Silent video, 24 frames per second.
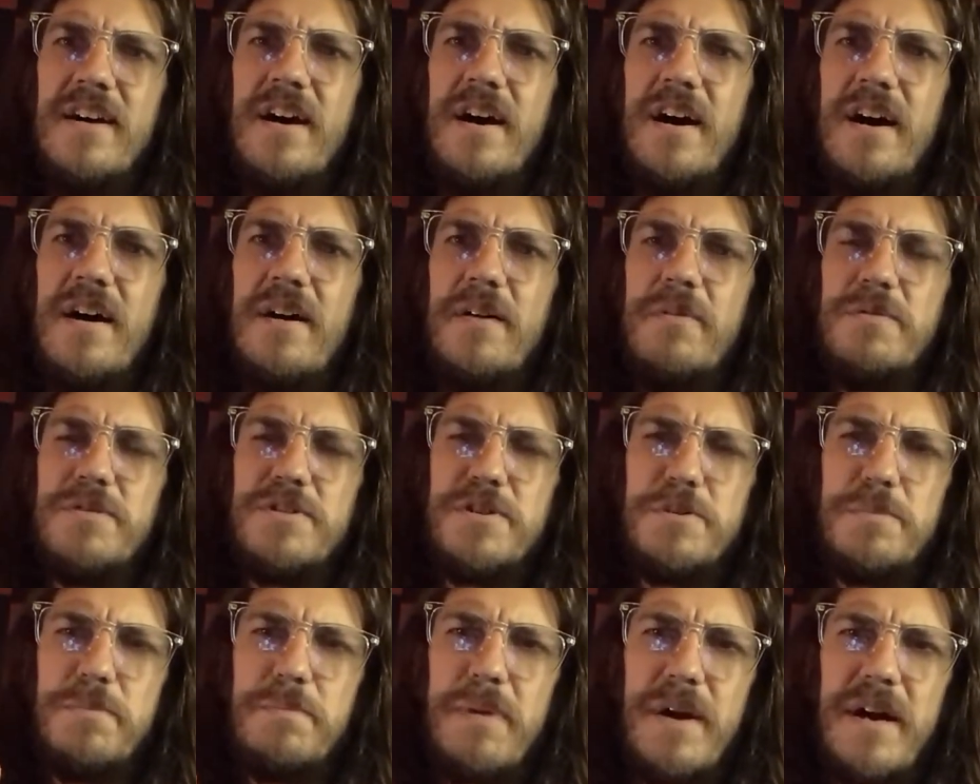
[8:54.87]
When
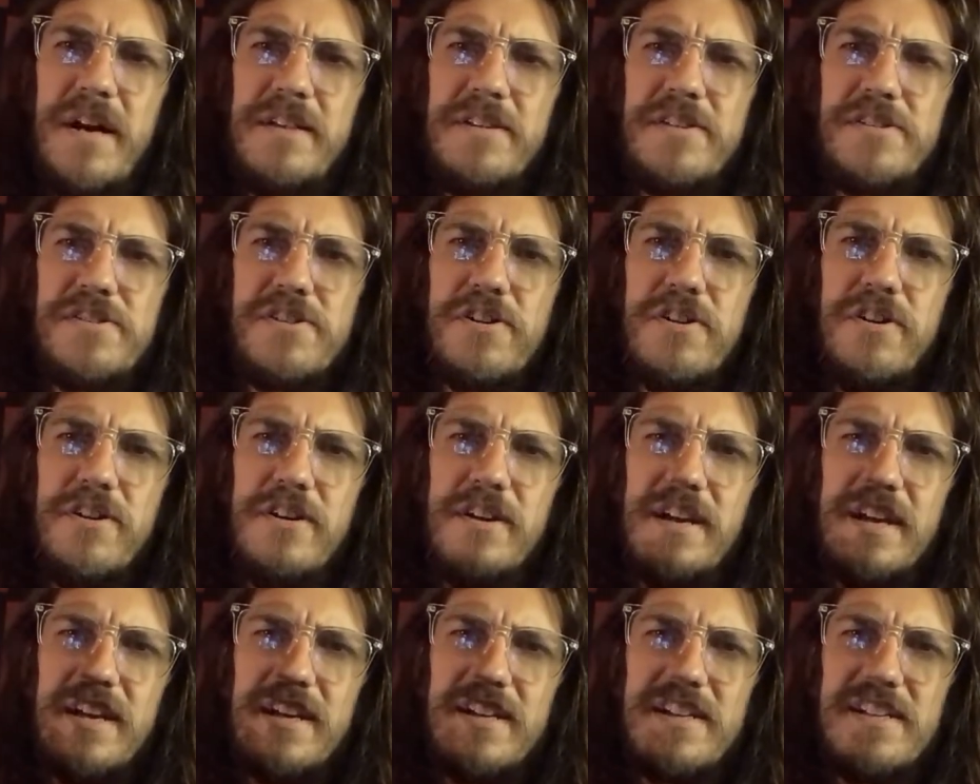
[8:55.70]
you buy the starter
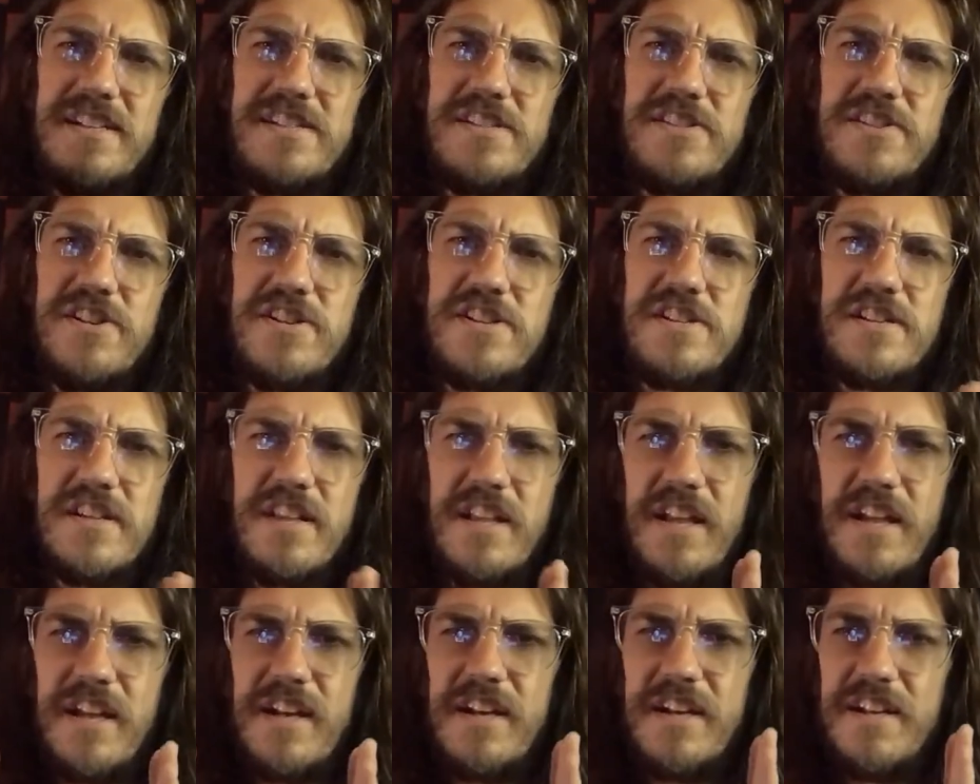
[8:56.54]
deck, it's just
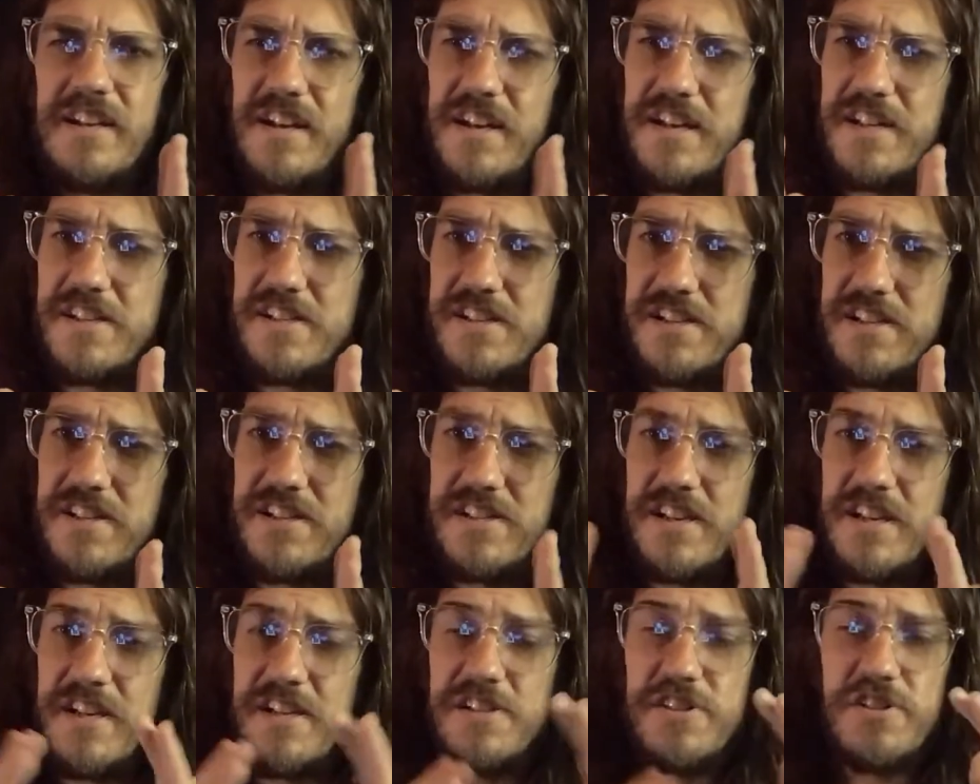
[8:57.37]
like a nice
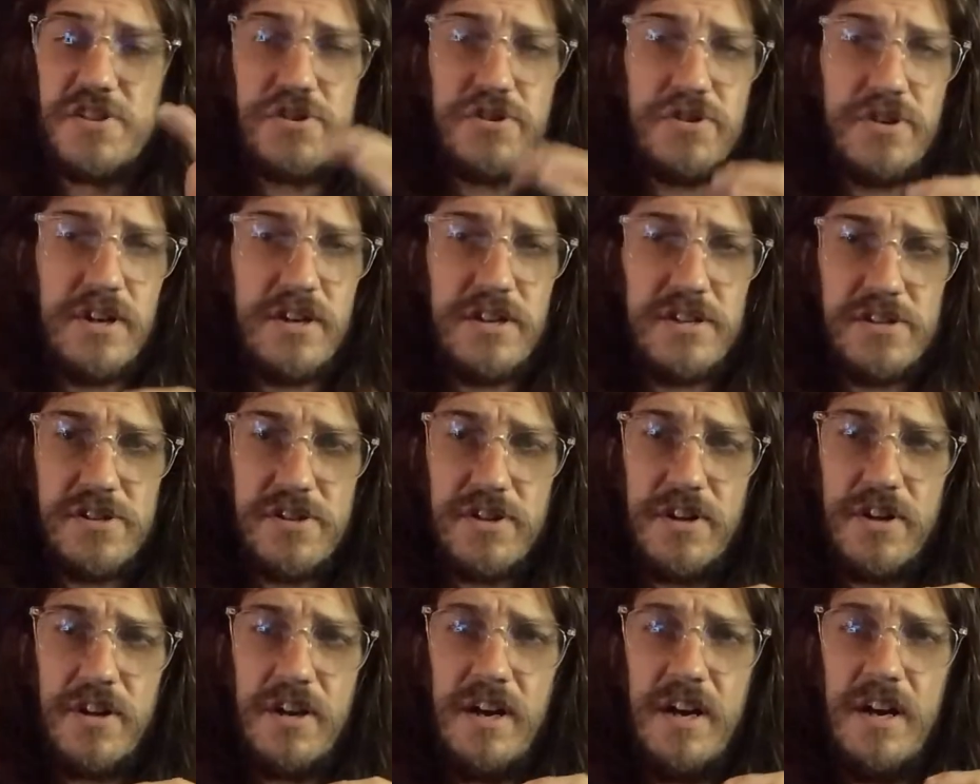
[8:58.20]
design
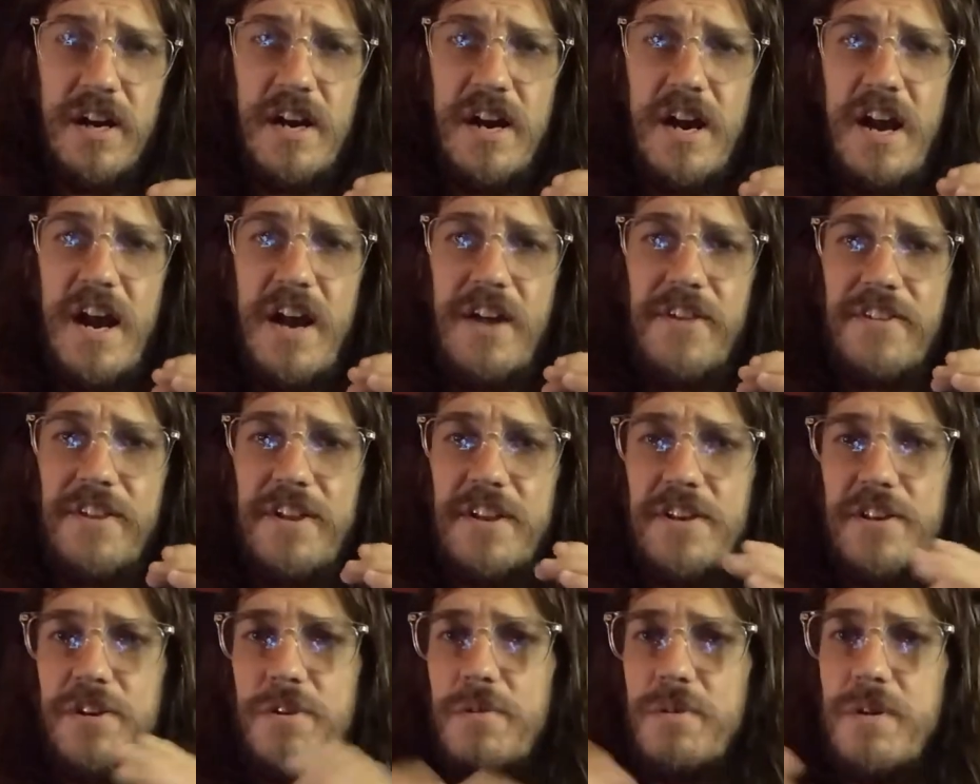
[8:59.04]
structure, and
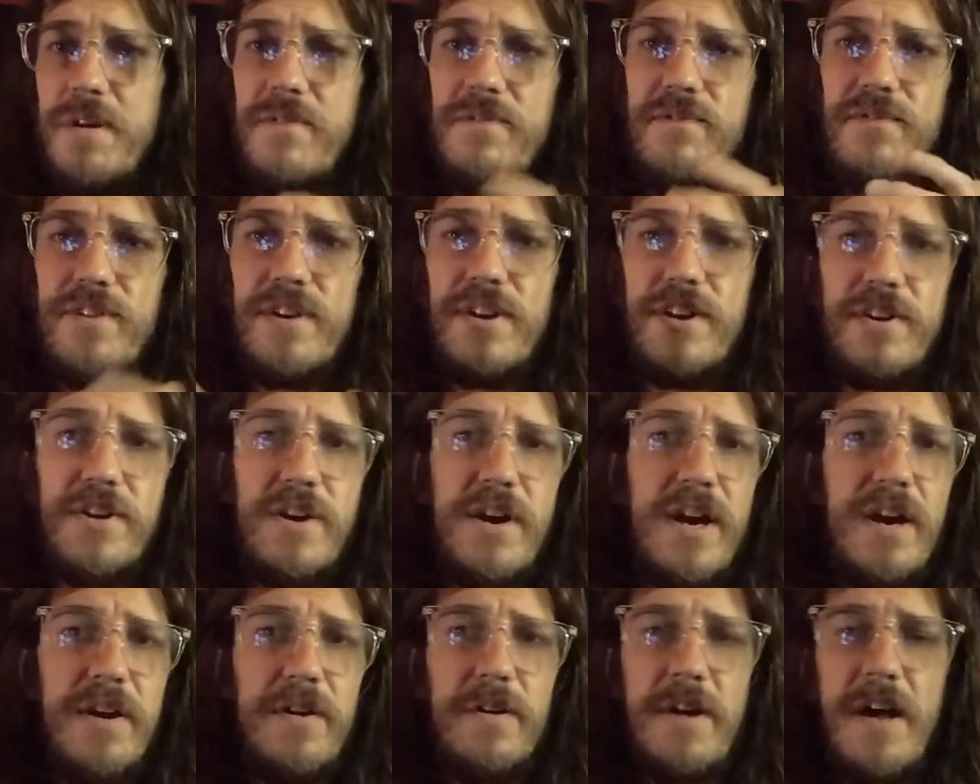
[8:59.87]
then you can figure
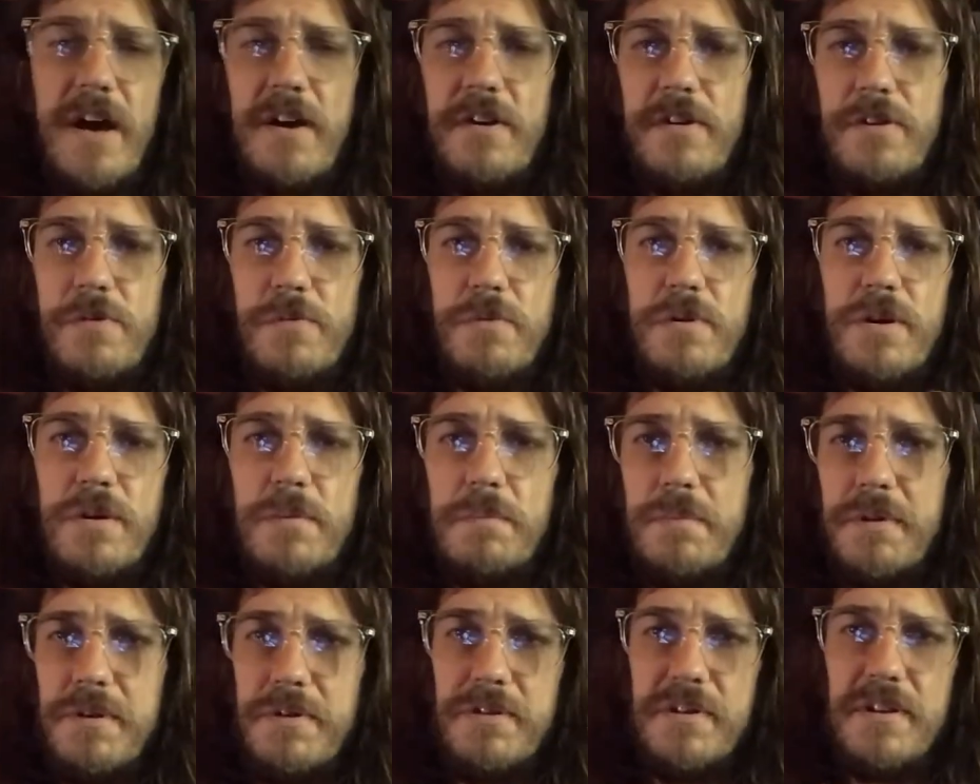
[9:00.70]
out how you want to
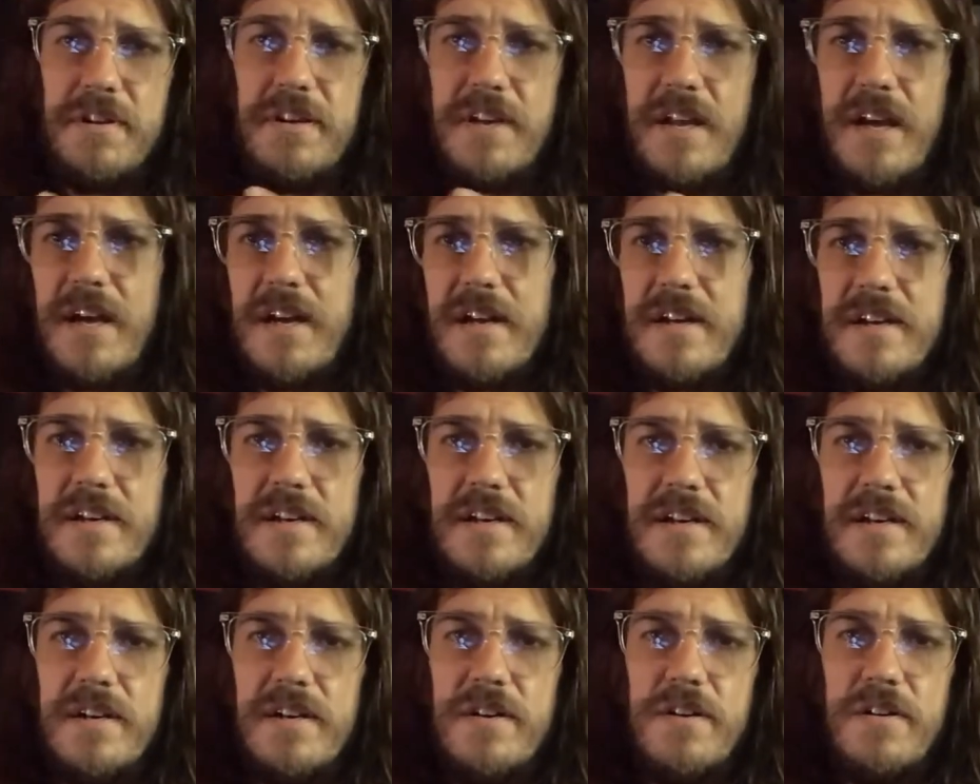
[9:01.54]
build the deck
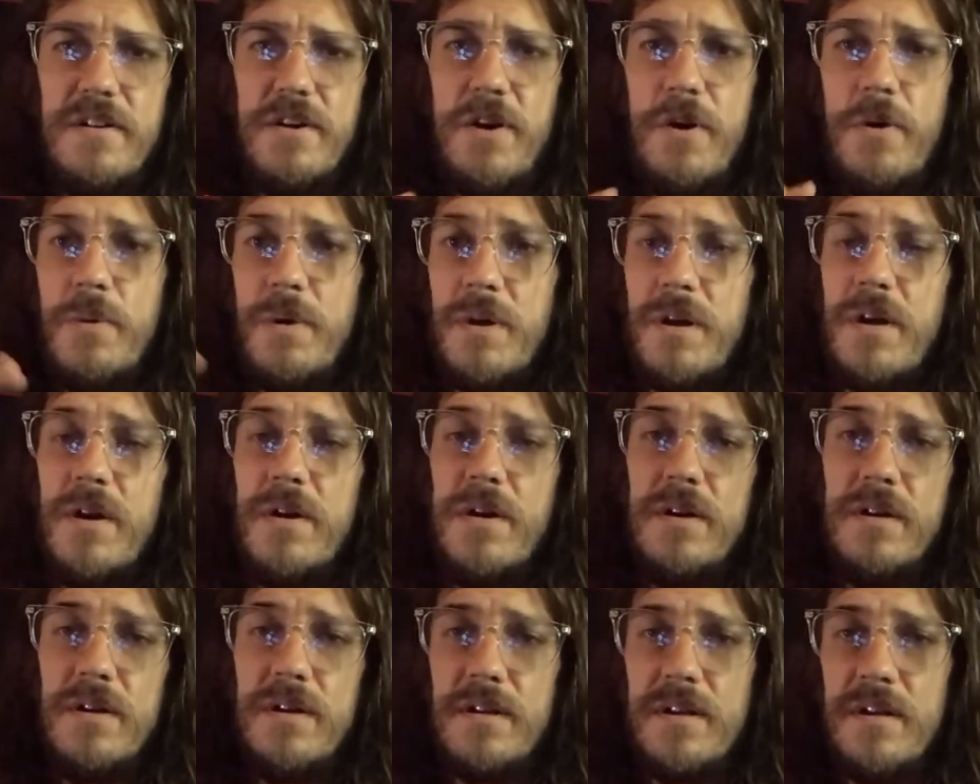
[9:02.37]
going
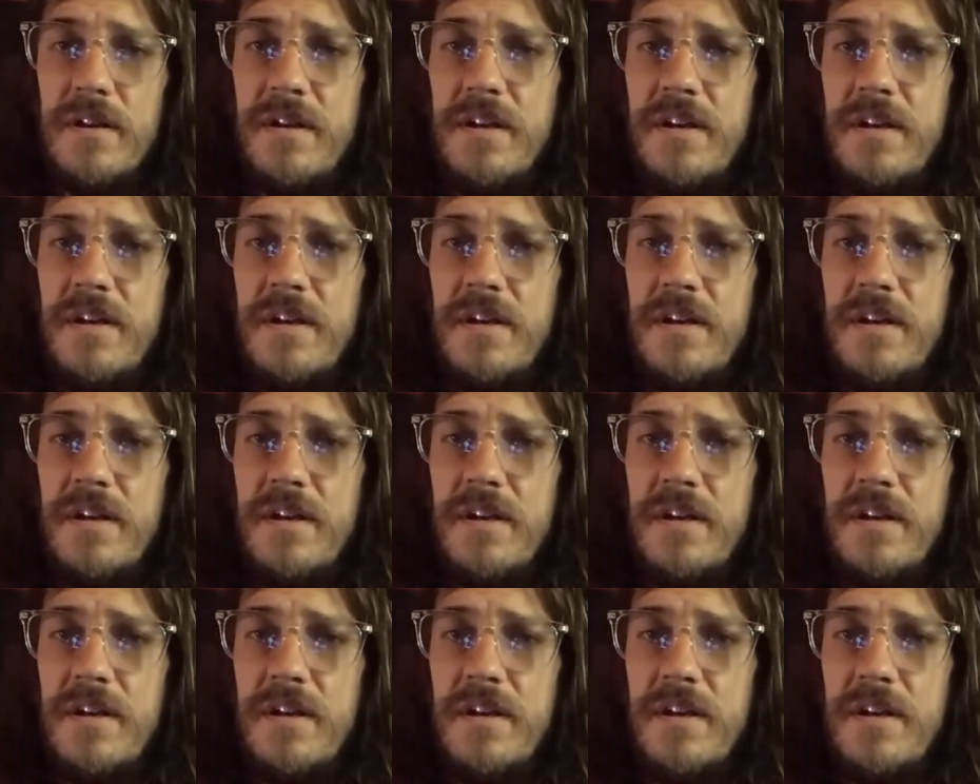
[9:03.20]
on,